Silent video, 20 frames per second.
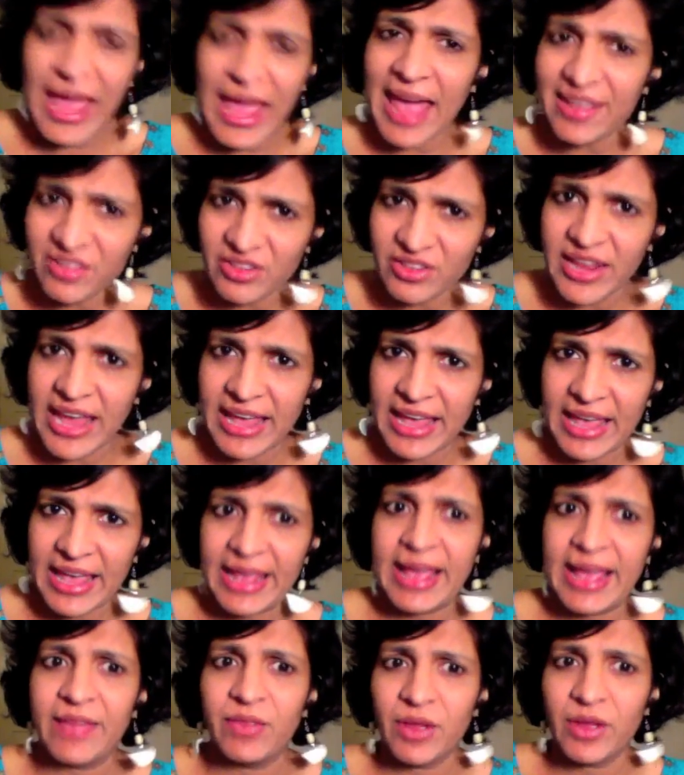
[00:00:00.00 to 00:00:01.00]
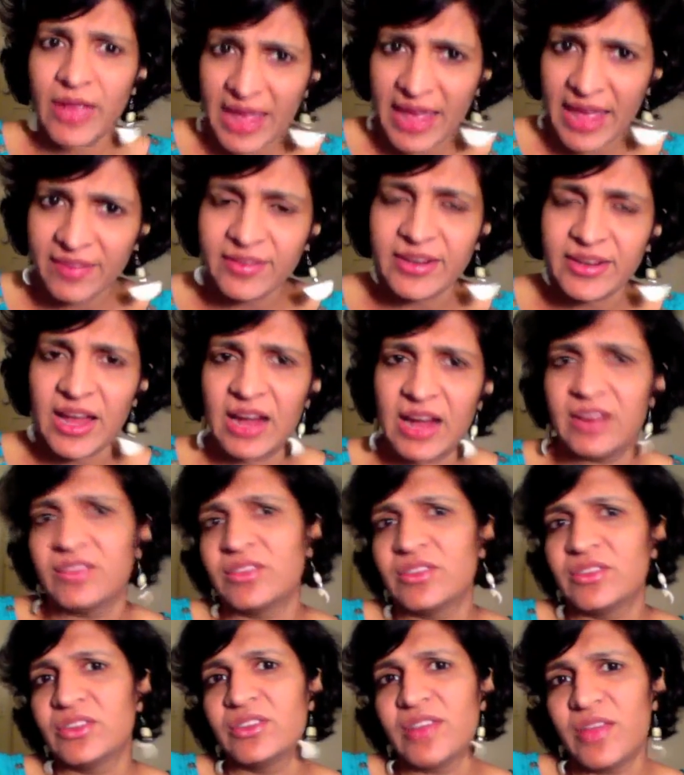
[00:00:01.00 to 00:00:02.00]
case taking and the case
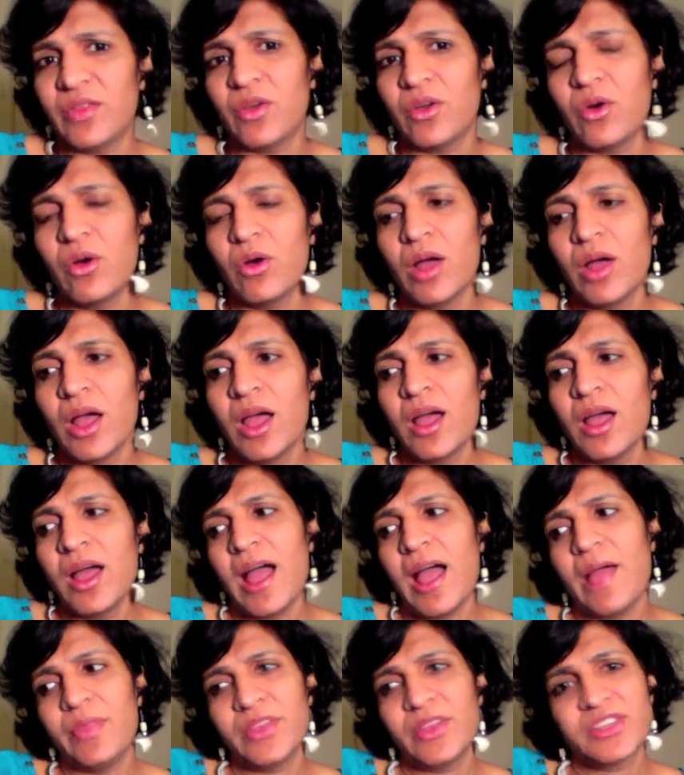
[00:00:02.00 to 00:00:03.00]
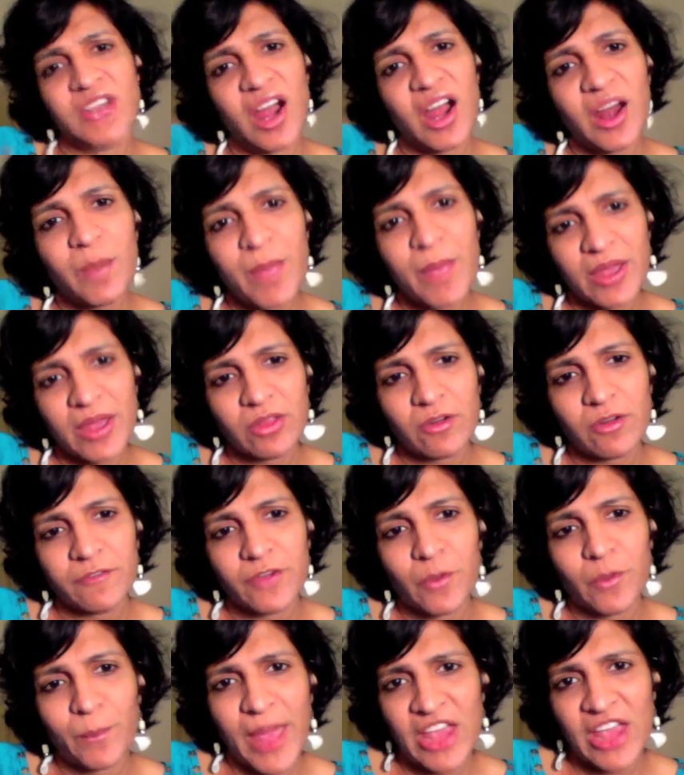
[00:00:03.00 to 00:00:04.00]
analysis and the database
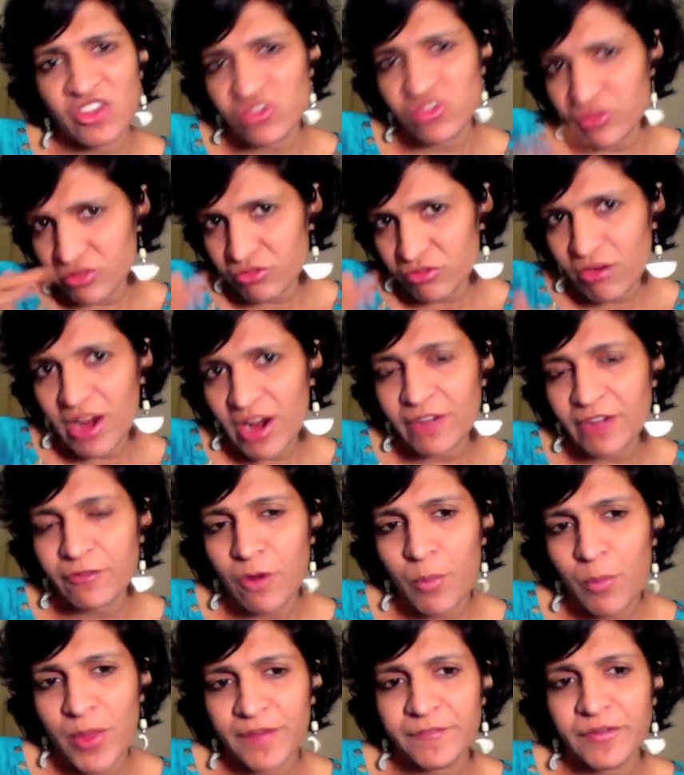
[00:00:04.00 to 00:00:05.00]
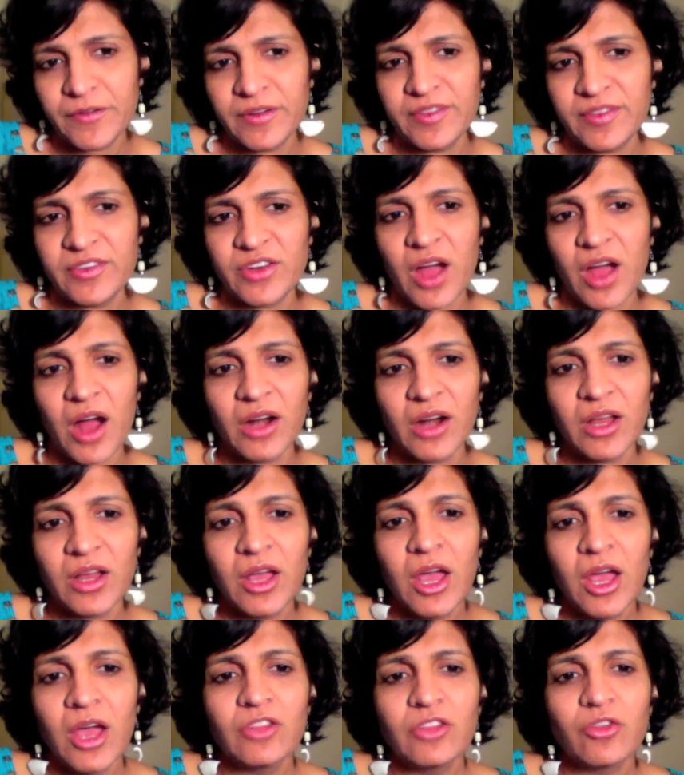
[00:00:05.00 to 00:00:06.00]
of your patients right from that first start.
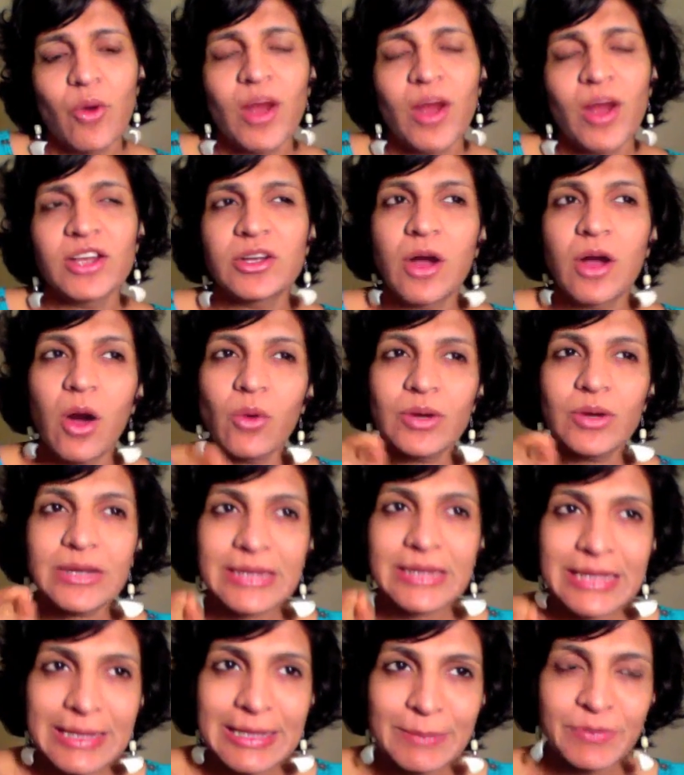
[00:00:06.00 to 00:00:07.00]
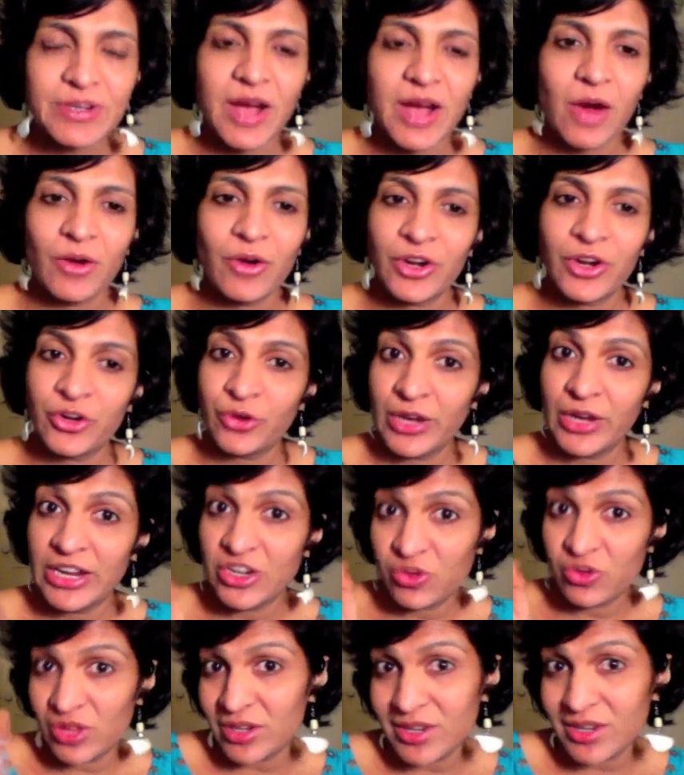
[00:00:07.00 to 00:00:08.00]
So I'd go deep down
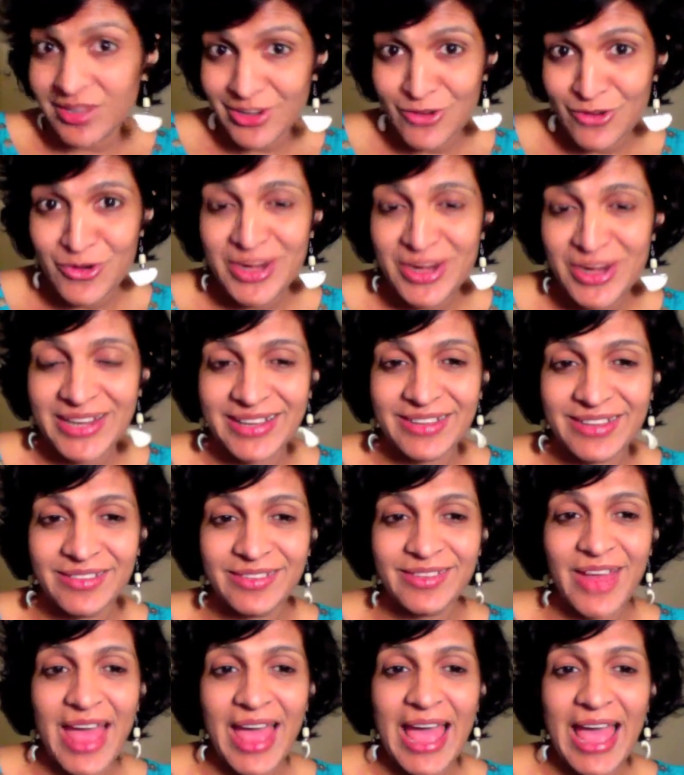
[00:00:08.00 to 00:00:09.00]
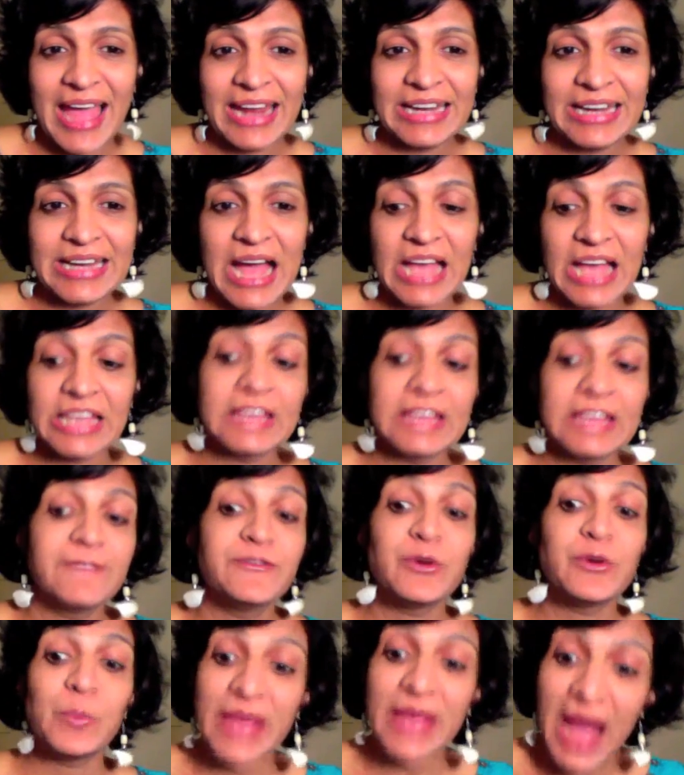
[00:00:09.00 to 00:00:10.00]
into the nitty-gritties, and I
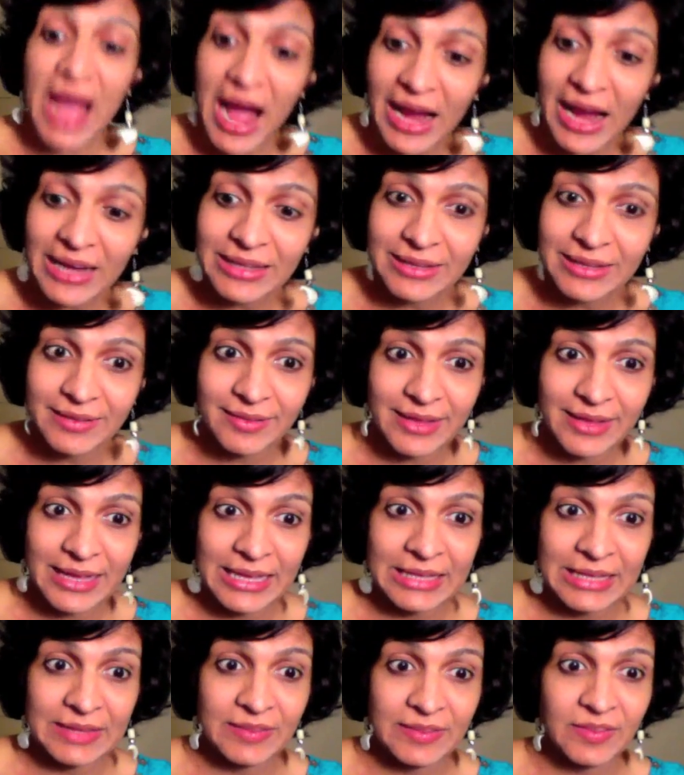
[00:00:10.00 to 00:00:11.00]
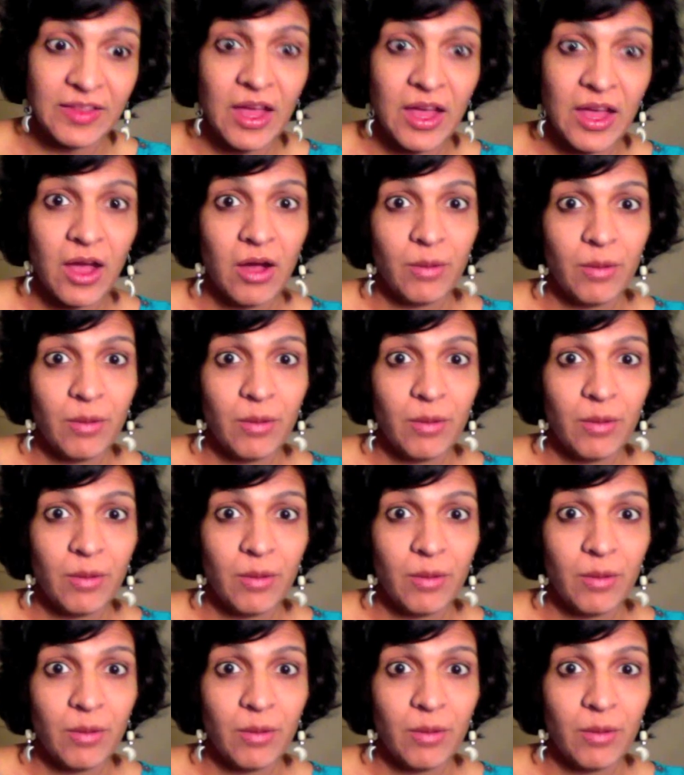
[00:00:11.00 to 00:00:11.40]
give you behind the scenes,